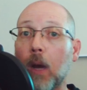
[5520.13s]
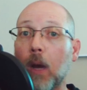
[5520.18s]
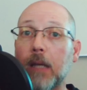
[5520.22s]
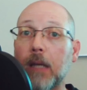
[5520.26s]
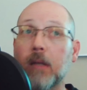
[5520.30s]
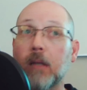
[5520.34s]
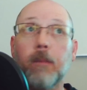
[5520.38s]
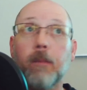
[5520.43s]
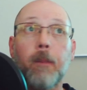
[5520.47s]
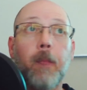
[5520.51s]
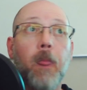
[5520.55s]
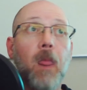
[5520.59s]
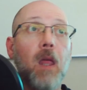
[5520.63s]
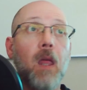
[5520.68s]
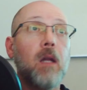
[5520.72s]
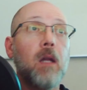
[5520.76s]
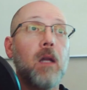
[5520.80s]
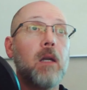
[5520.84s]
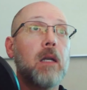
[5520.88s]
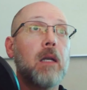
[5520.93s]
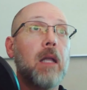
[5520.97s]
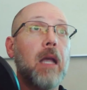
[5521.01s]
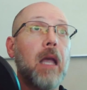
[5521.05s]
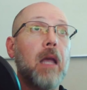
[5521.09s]
white,
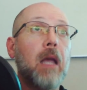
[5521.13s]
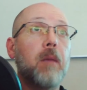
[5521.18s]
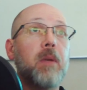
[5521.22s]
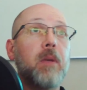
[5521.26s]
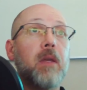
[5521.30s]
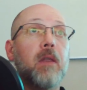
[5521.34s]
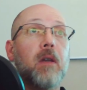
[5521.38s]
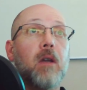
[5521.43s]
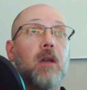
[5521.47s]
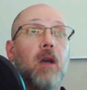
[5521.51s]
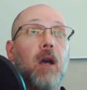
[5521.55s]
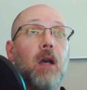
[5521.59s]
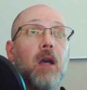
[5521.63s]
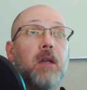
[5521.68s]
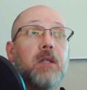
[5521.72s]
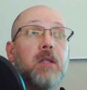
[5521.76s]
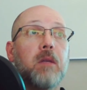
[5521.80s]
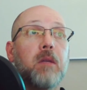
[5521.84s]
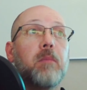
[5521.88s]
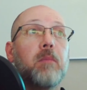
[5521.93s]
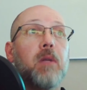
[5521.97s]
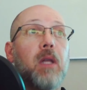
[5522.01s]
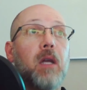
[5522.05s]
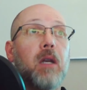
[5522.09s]
and be the
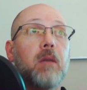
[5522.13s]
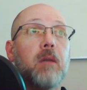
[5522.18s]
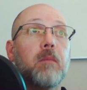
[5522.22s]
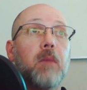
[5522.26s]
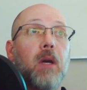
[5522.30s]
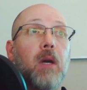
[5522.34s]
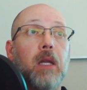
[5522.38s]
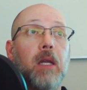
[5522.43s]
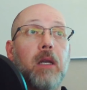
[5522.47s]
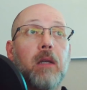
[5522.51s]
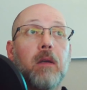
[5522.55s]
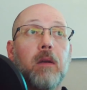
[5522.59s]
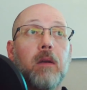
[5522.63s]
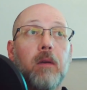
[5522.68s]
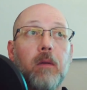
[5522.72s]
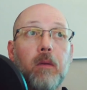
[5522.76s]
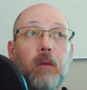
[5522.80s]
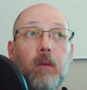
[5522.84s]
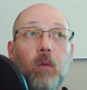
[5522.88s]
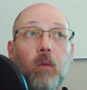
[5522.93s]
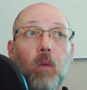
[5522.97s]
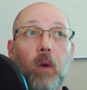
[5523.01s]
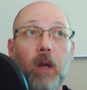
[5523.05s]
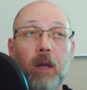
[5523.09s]
cost in blood and money
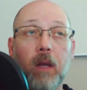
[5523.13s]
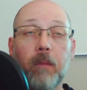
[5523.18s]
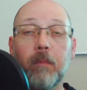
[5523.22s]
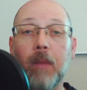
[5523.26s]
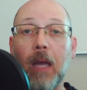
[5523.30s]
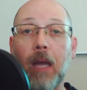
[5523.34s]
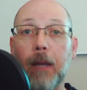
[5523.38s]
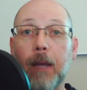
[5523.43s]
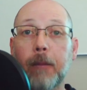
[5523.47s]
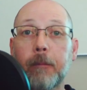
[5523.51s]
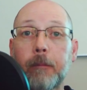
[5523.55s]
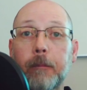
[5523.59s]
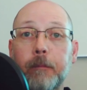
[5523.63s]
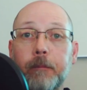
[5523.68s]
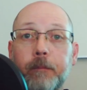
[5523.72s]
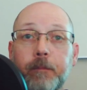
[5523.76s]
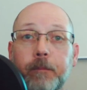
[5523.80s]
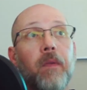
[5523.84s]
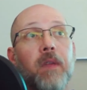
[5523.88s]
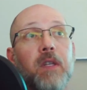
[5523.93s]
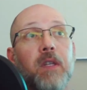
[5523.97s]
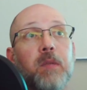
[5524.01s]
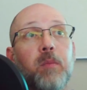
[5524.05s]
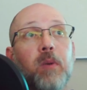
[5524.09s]
what it may."
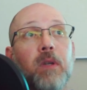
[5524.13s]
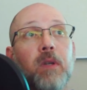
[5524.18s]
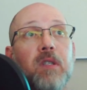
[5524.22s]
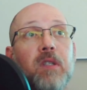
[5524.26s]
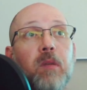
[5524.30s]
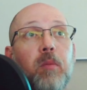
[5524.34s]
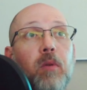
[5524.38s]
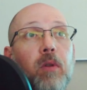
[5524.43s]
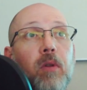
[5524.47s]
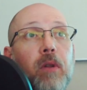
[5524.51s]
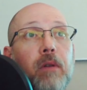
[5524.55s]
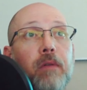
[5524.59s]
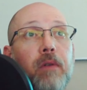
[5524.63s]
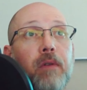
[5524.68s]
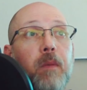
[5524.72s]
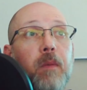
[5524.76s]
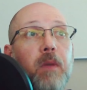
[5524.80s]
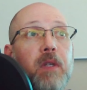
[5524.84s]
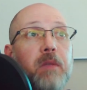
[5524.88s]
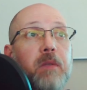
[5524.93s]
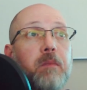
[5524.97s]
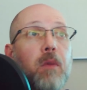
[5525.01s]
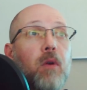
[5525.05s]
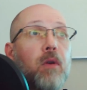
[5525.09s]
On this principle and
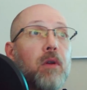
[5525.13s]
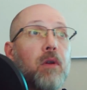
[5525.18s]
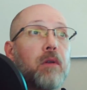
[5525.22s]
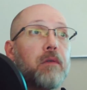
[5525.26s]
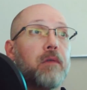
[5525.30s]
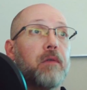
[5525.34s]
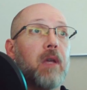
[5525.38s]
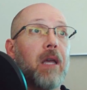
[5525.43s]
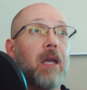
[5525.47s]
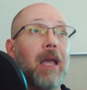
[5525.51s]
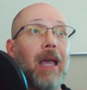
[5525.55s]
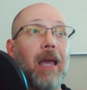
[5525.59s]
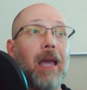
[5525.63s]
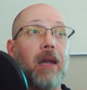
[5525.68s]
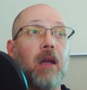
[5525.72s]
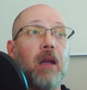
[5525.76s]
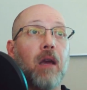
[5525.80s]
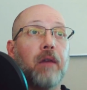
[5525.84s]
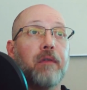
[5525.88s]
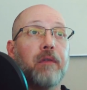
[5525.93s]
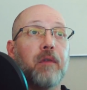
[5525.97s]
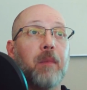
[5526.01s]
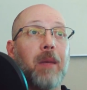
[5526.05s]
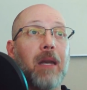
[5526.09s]
from this motive, and
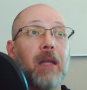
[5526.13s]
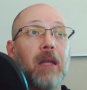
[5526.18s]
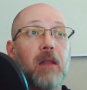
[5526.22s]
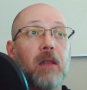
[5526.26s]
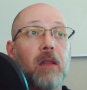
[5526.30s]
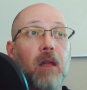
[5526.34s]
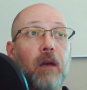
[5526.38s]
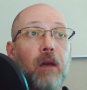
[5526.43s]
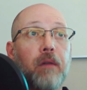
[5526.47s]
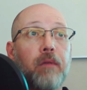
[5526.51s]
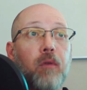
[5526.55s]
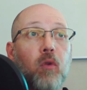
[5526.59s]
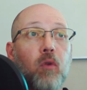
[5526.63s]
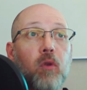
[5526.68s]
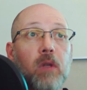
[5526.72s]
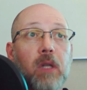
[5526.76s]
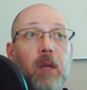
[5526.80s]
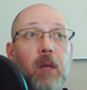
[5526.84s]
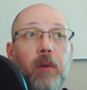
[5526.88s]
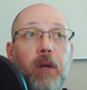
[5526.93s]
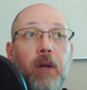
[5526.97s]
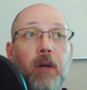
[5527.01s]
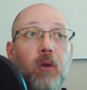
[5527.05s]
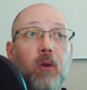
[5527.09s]
not from any love or
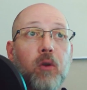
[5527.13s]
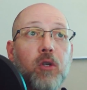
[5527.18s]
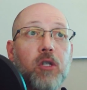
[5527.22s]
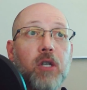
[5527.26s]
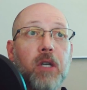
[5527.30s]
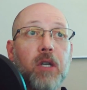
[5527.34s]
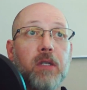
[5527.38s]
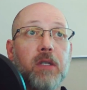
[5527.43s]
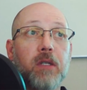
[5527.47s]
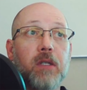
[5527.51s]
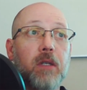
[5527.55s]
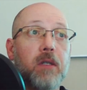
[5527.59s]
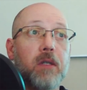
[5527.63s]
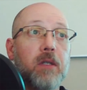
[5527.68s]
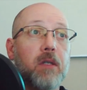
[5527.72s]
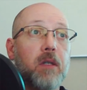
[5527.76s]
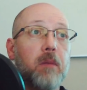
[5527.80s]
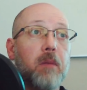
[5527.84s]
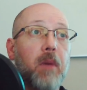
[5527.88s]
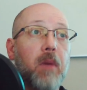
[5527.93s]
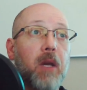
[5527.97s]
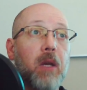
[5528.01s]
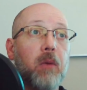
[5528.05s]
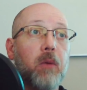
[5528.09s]
liberty or justice,
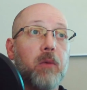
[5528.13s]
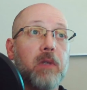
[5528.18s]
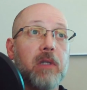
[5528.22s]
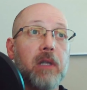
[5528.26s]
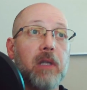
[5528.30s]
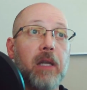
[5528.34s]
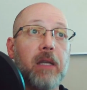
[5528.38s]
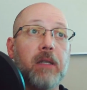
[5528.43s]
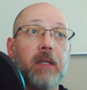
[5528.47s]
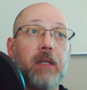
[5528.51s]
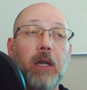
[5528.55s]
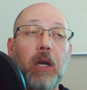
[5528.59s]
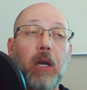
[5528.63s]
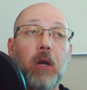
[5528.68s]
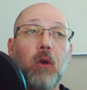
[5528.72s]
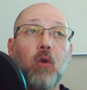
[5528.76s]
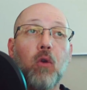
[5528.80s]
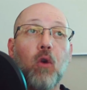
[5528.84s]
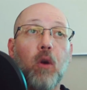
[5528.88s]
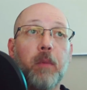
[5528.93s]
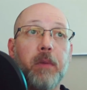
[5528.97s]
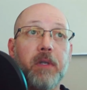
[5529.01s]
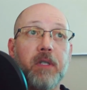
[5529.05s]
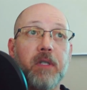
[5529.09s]
the money was lent in
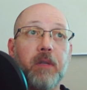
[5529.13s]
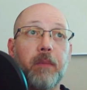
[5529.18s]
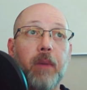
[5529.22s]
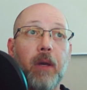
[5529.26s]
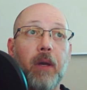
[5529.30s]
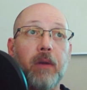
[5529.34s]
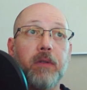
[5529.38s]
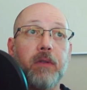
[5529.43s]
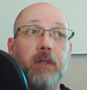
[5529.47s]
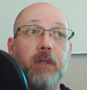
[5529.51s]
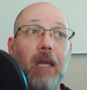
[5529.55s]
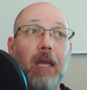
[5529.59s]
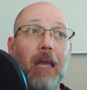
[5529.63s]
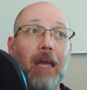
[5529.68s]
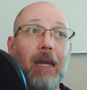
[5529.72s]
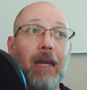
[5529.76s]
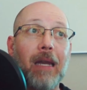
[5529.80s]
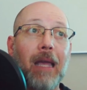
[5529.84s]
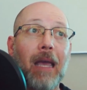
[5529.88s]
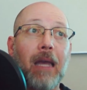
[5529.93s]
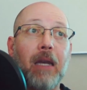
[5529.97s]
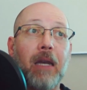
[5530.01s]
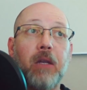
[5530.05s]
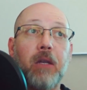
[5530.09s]
enormous amounts
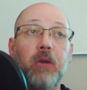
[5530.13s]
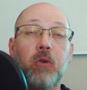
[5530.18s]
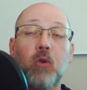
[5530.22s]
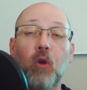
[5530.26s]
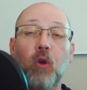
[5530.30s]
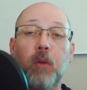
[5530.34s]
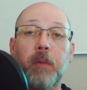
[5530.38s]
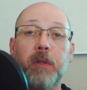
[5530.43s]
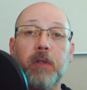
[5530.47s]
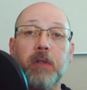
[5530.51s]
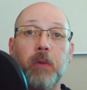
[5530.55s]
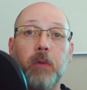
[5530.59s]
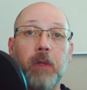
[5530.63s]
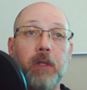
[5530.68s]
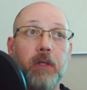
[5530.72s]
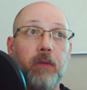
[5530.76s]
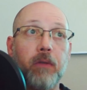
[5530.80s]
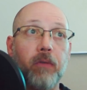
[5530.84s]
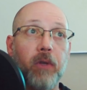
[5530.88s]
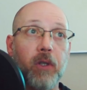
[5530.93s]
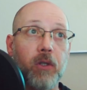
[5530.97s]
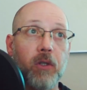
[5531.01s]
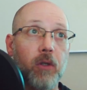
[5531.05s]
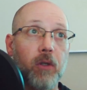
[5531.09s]
and at enormous
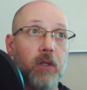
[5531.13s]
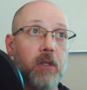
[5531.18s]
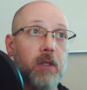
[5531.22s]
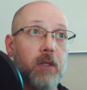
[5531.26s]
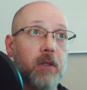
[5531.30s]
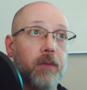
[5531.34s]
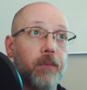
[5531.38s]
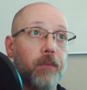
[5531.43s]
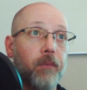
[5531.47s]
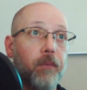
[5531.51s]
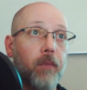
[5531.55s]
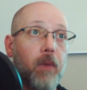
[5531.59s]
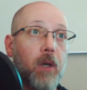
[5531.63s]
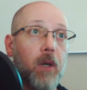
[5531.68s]
rates of interest.